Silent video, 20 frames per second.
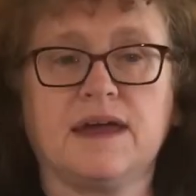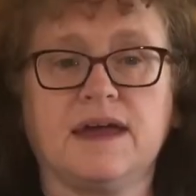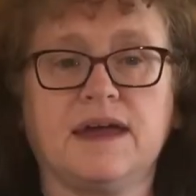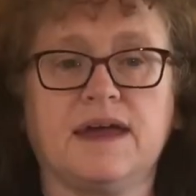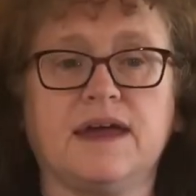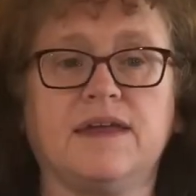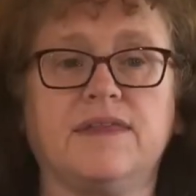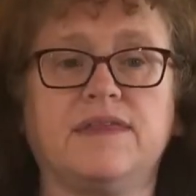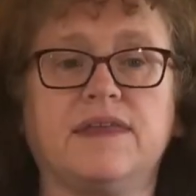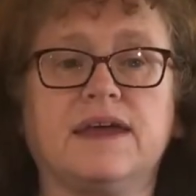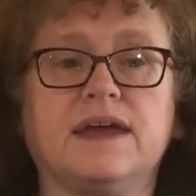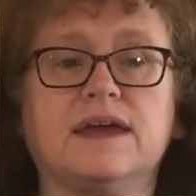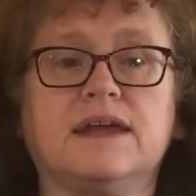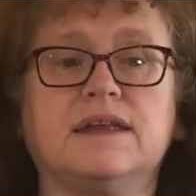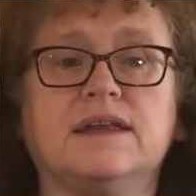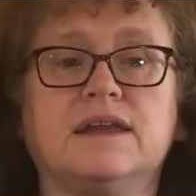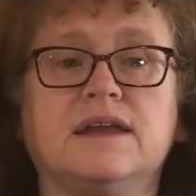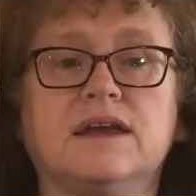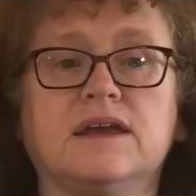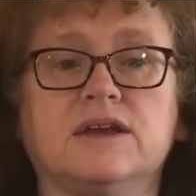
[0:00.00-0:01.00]
And then
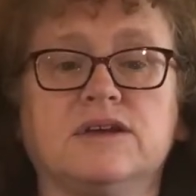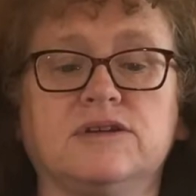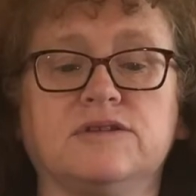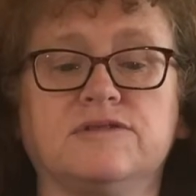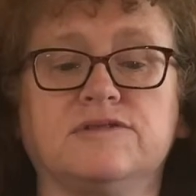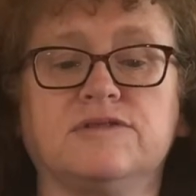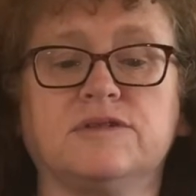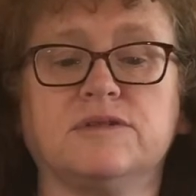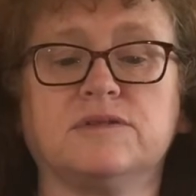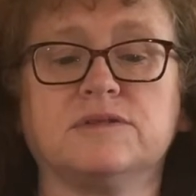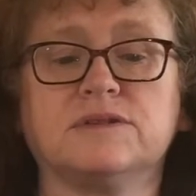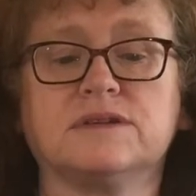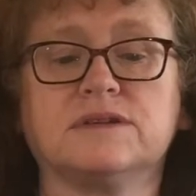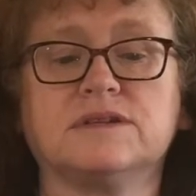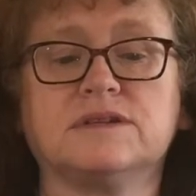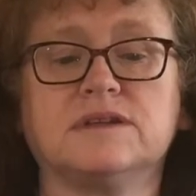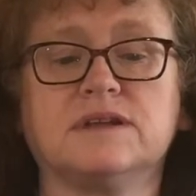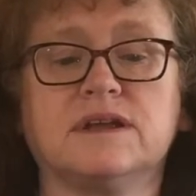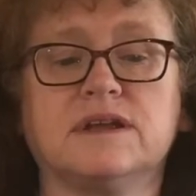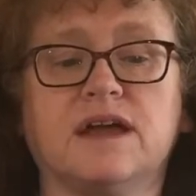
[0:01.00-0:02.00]
you fold it
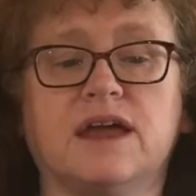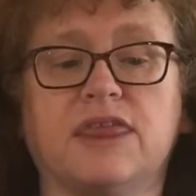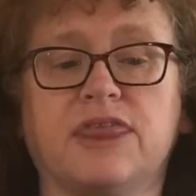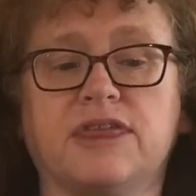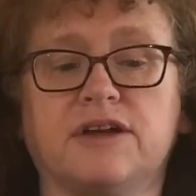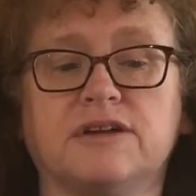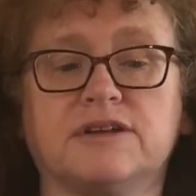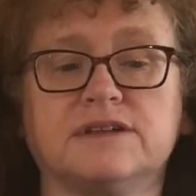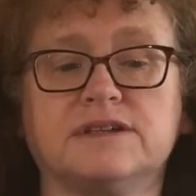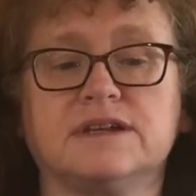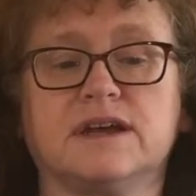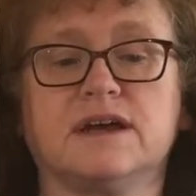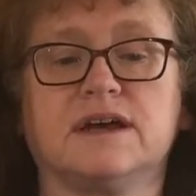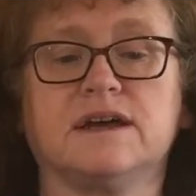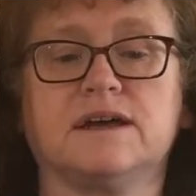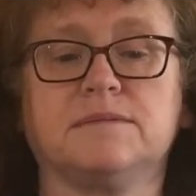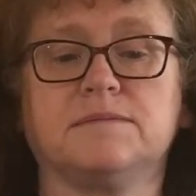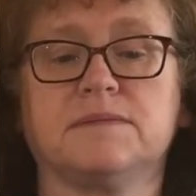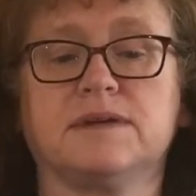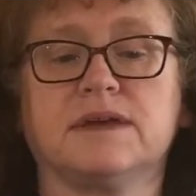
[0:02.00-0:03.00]
a 3rd
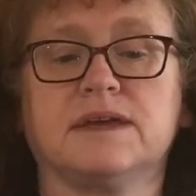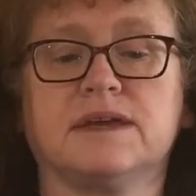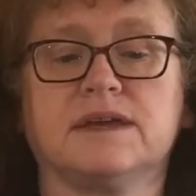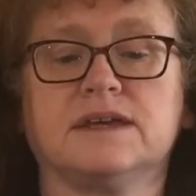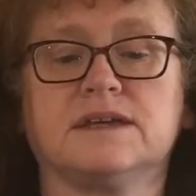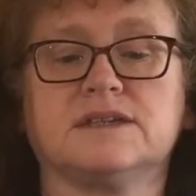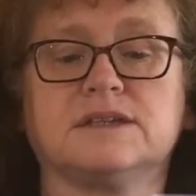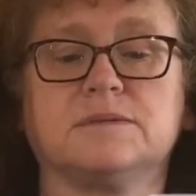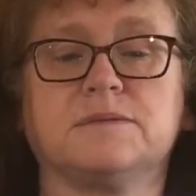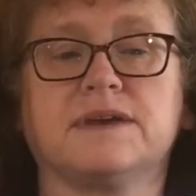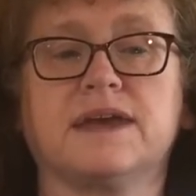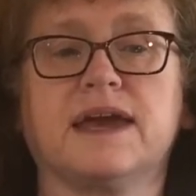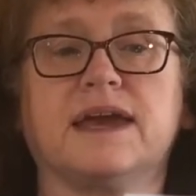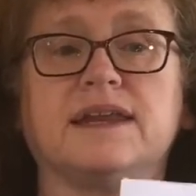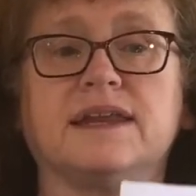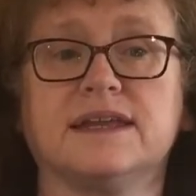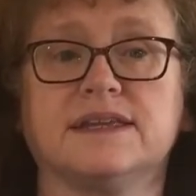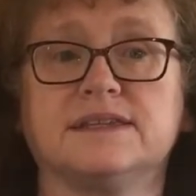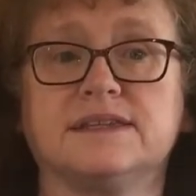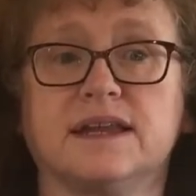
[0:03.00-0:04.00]
time. So again,
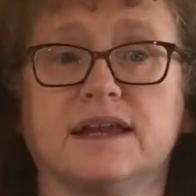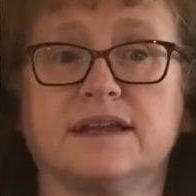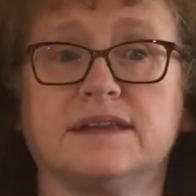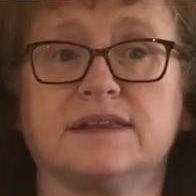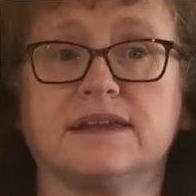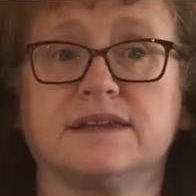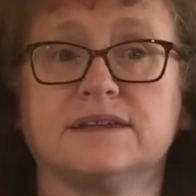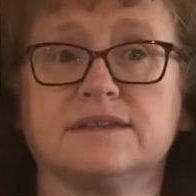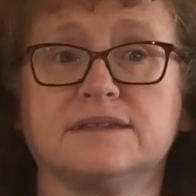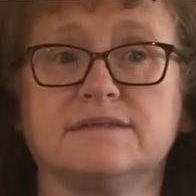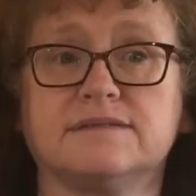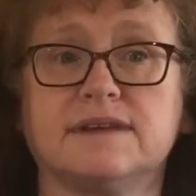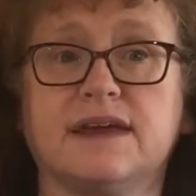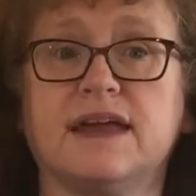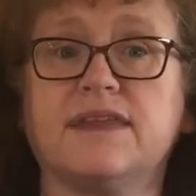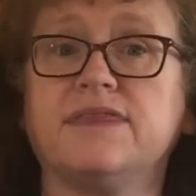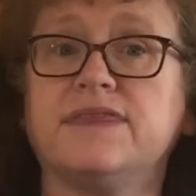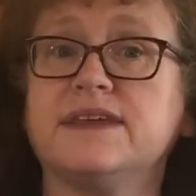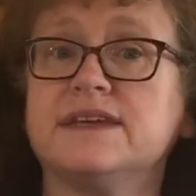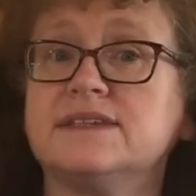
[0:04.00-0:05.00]
it's like this,
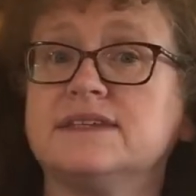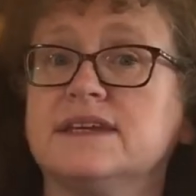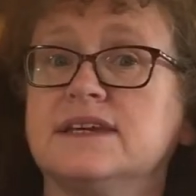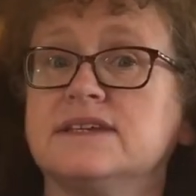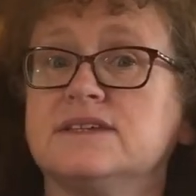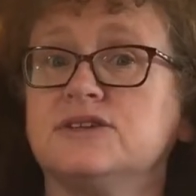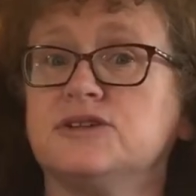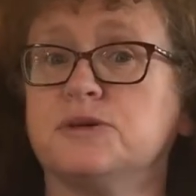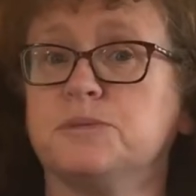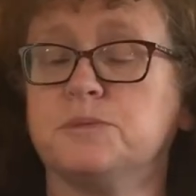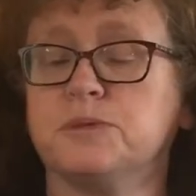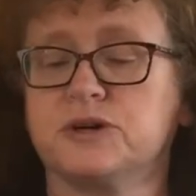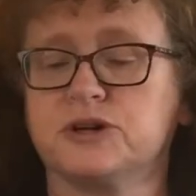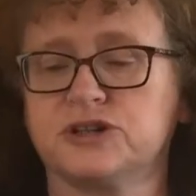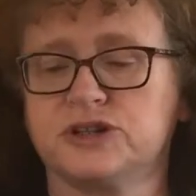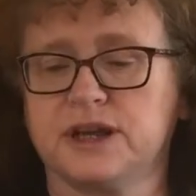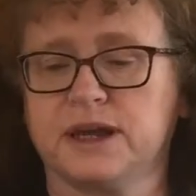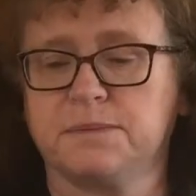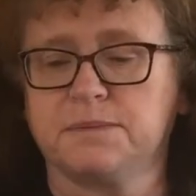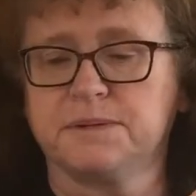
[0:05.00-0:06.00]
and this is your book
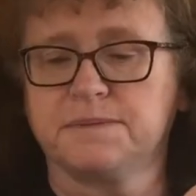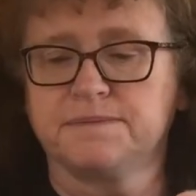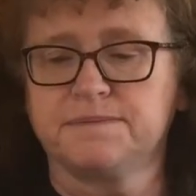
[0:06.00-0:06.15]
shape.